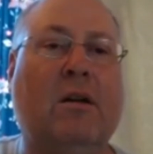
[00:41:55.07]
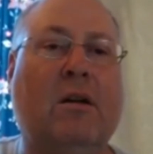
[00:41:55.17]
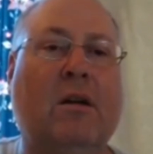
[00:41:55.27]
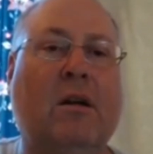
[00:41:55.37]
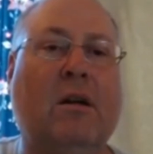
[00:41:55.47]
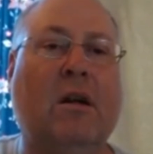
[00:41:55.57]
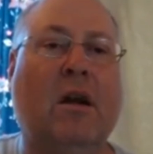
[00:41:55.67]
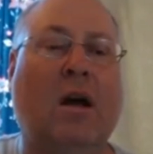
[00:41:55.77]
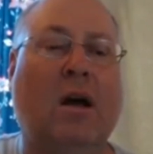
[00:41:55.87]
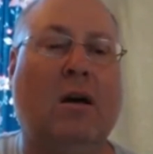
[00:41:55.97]
Uh,
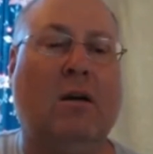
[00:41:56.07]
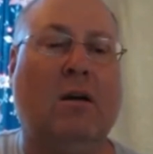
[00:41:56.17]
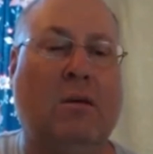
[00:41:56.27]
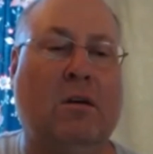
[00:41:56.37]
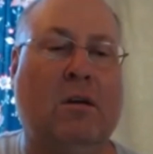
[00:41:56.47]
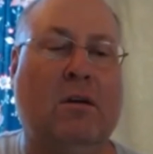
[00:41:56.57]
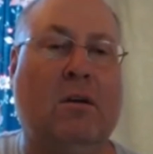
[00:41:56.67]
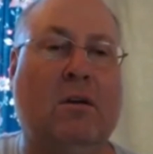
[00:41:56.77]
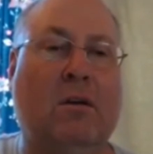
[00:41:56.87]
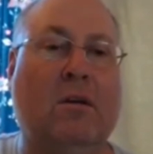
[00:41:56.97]
well, like right here.
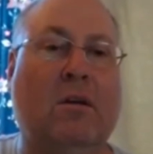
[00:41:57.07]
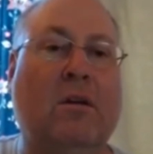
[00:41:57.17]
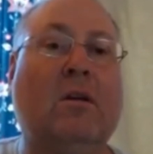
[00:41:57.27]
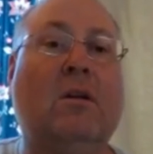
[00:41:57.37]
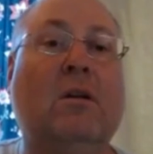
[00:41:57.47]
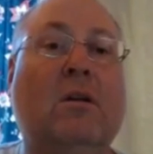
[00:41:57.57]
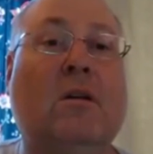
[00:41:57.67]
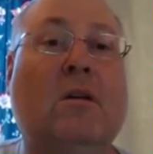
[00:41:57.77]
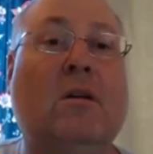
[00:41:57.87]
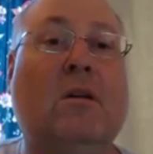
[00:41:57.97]

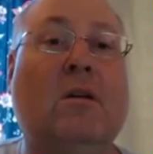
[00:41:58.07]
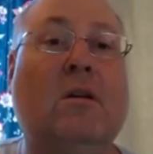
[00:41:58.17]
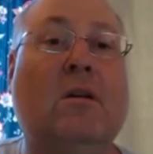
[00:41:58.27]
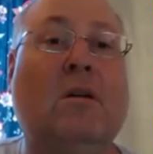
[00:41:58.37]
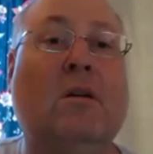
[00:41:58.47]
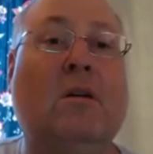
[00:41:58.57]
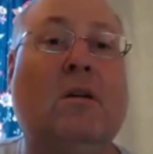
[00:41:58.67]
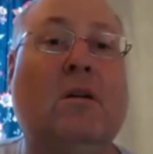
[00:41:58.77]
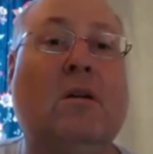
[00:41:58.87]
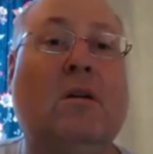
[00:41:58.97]
Yes. Yeah, yeah, yeah.
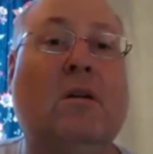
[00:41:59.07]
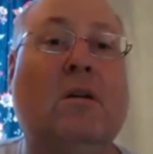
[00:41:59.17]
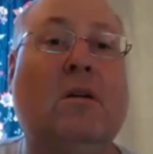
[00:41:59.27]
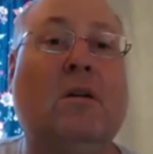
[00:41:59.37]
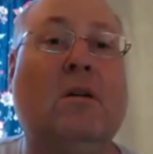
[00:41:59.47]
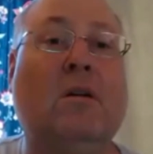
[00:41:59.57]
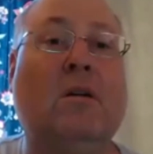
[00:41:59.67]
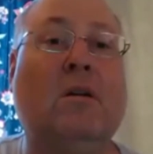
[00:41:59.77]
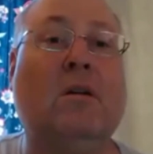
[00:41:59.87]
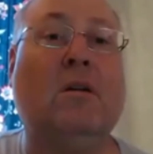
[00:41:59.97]
That's what I was
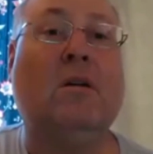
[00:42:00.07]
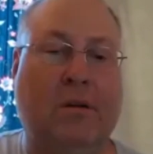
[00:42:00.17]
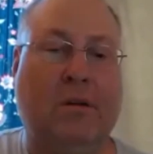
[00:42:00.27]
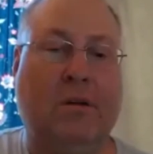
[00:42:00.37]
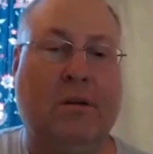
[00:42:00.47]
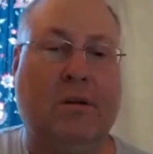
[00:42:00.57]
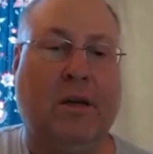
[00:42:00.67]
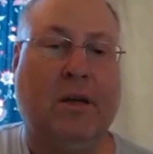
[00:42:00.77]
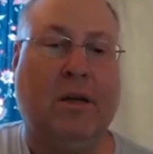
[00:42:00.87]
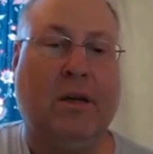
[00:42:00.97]
thinking. You're gonna go for
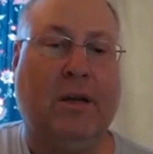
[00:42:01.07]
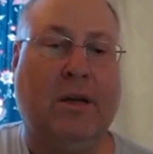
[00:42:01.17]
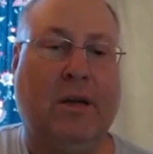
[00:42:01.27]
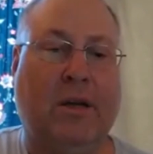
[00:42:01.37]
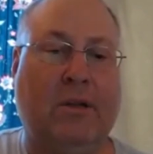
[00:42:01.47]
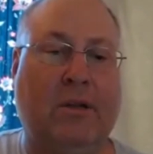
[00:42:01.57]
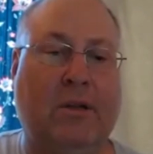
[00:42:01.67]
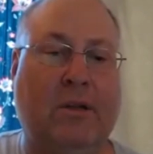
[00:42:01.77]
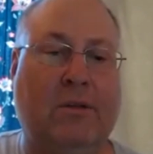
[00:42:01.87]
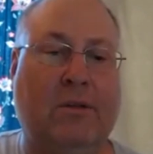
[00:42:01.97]
that one, yeah. two,
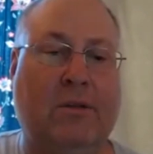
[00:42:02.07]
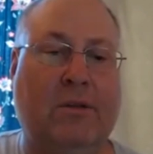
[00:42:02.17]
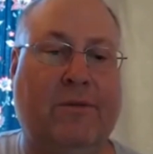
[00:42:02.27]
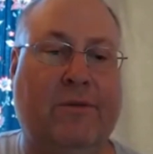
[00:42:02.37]
three, four.